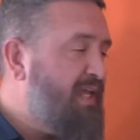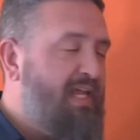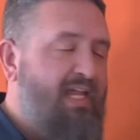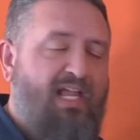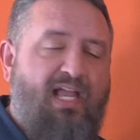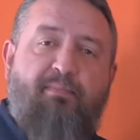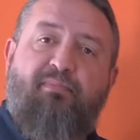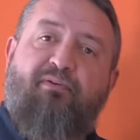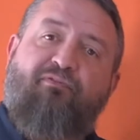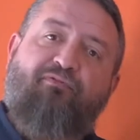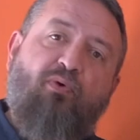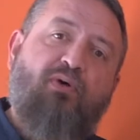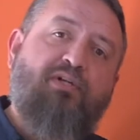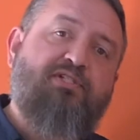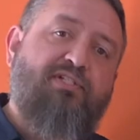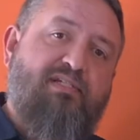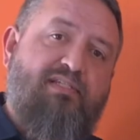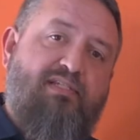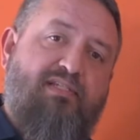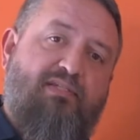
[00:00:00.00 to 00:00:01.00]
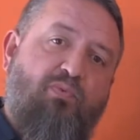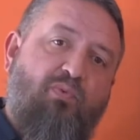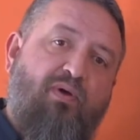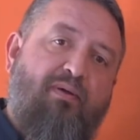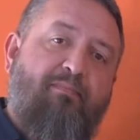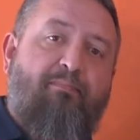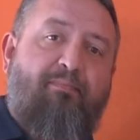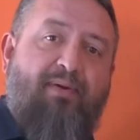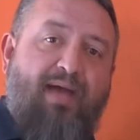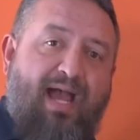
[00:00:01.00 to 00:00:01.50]
And before Jesus
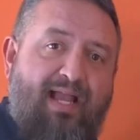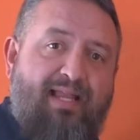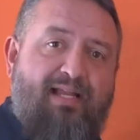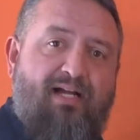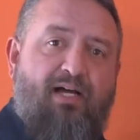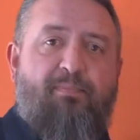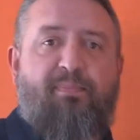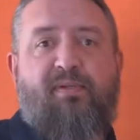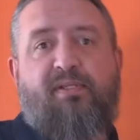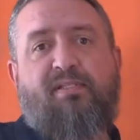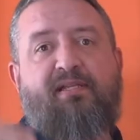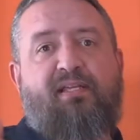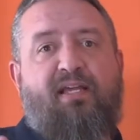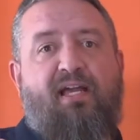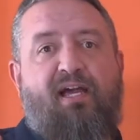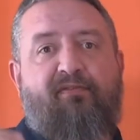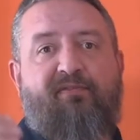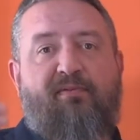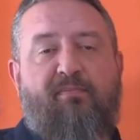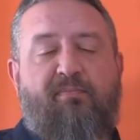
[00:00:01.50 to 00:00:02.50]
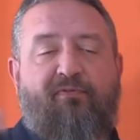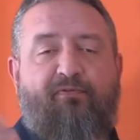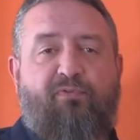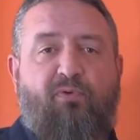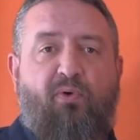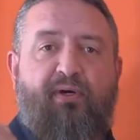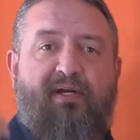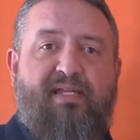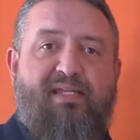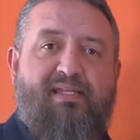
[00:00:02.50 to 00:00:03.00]
went back up into heaven,
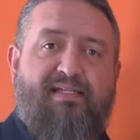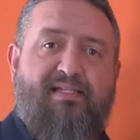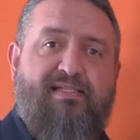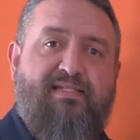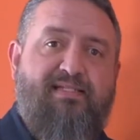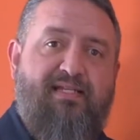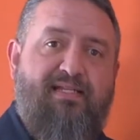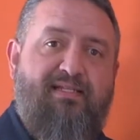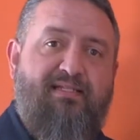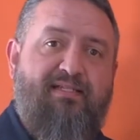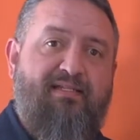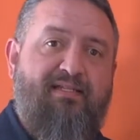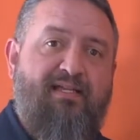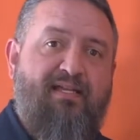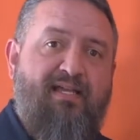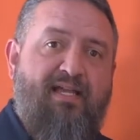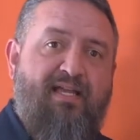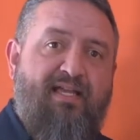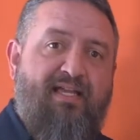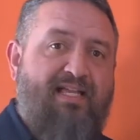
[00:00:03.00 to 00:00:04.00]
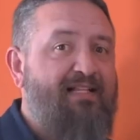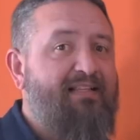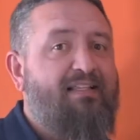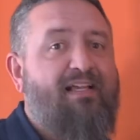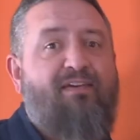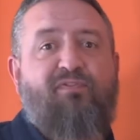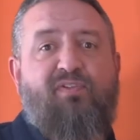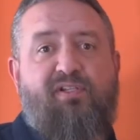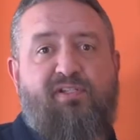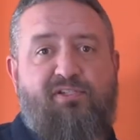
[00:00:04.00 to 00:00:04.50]
before he ascended, he
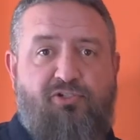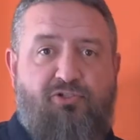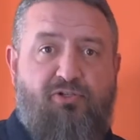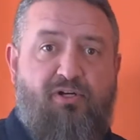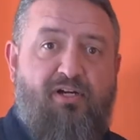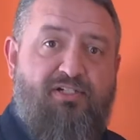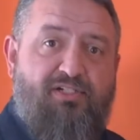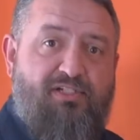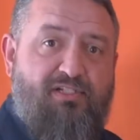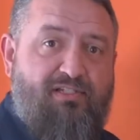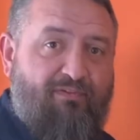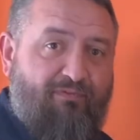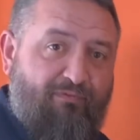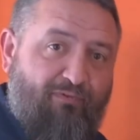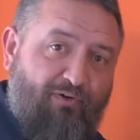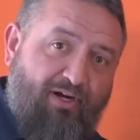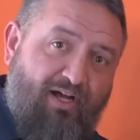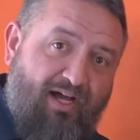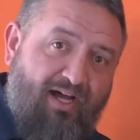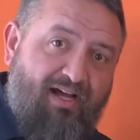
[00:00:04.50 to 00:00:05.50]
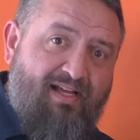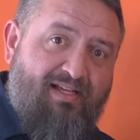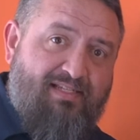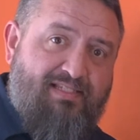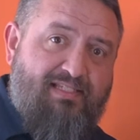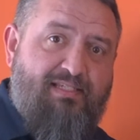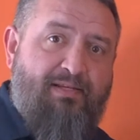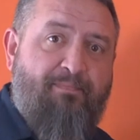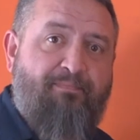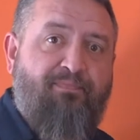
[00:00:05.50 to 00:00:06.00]
left instructions for
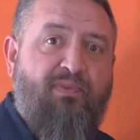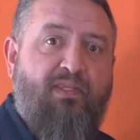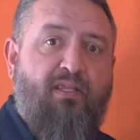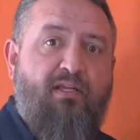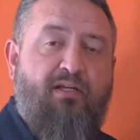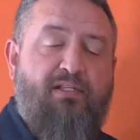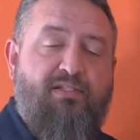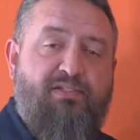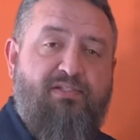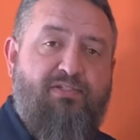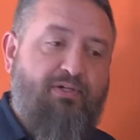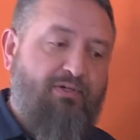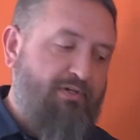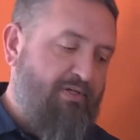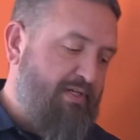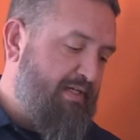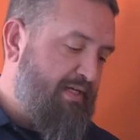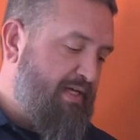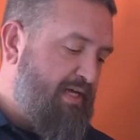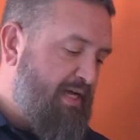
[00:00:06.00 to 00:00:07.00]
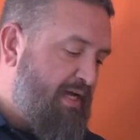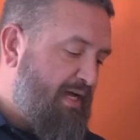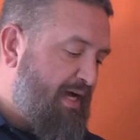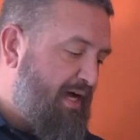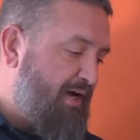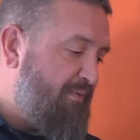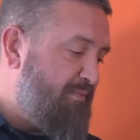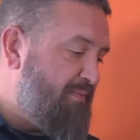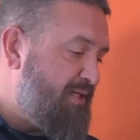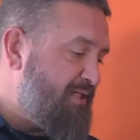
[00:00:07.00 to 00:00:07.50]
us concerning
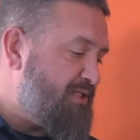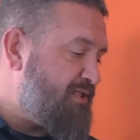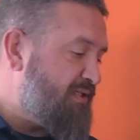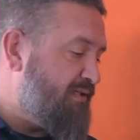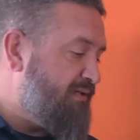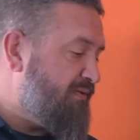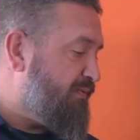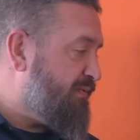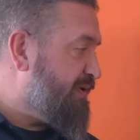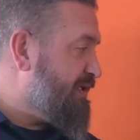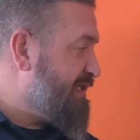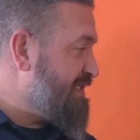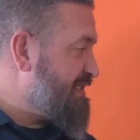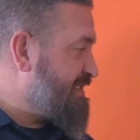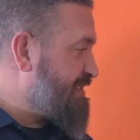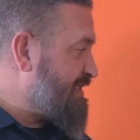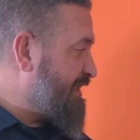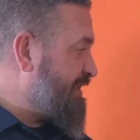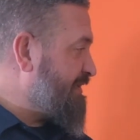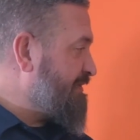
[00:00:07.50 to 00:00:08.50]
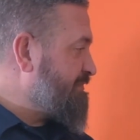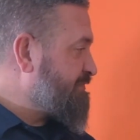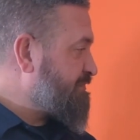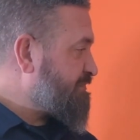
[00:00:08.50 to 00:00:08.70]
our mission when he said,